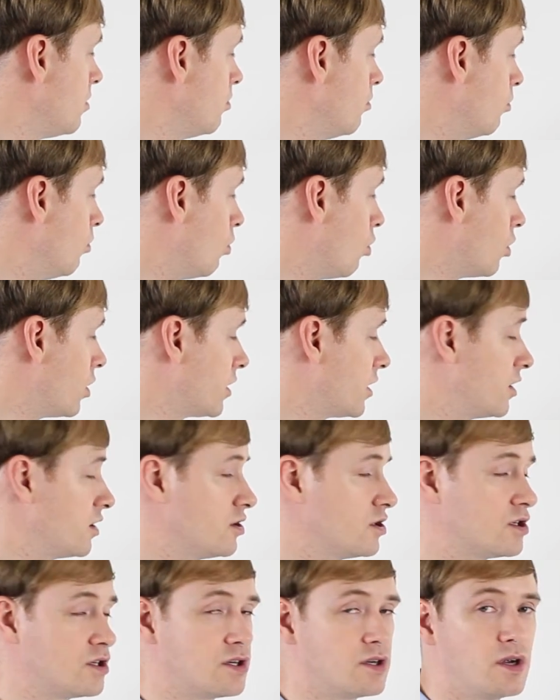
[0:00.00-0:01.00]

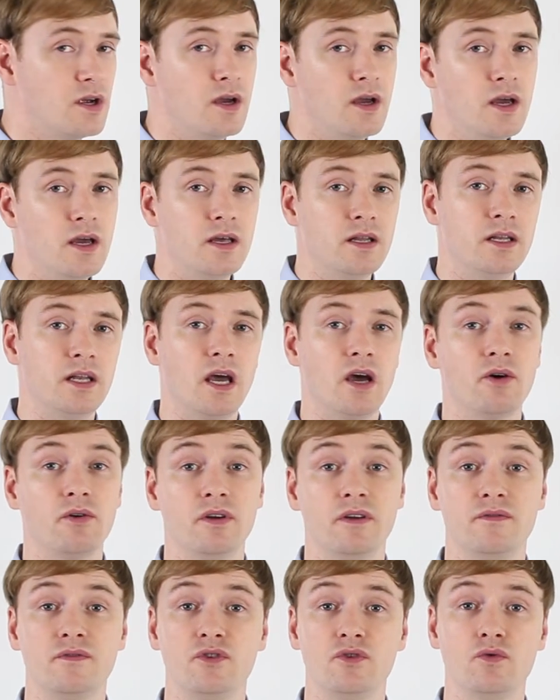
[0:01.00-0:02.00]
Mortgage. Now,
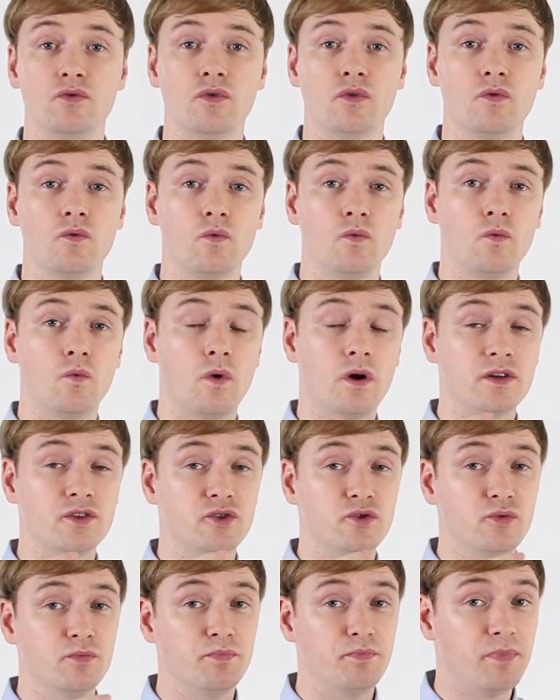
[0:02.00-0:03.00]
if you want
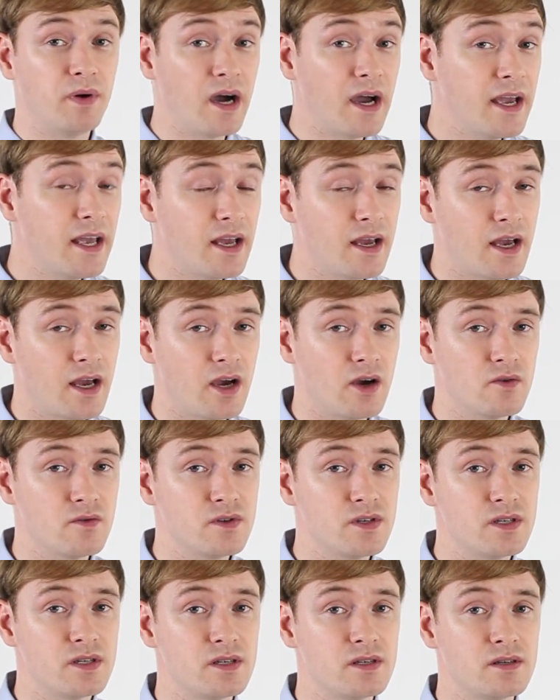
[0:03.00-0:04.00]
to buy a
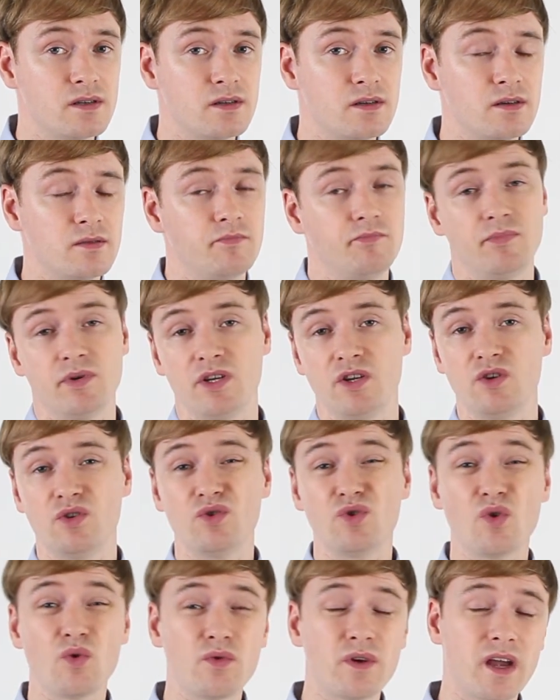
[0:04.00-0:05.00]
house, but you
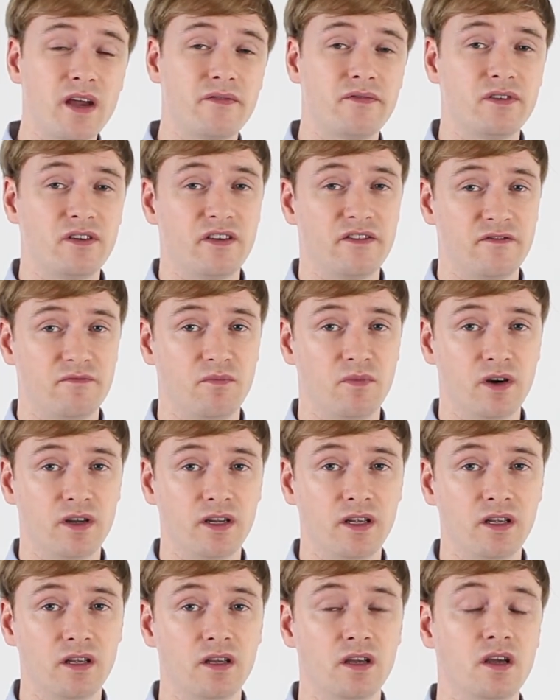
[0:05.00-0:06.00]
don't have enough
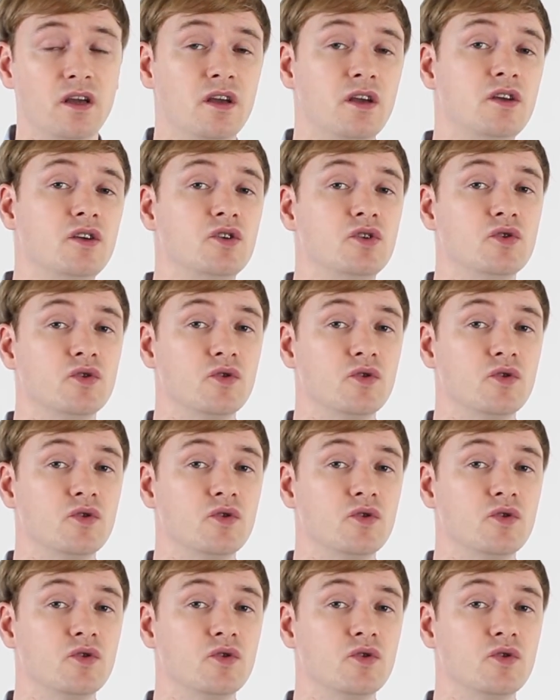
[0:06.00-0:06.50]
money, you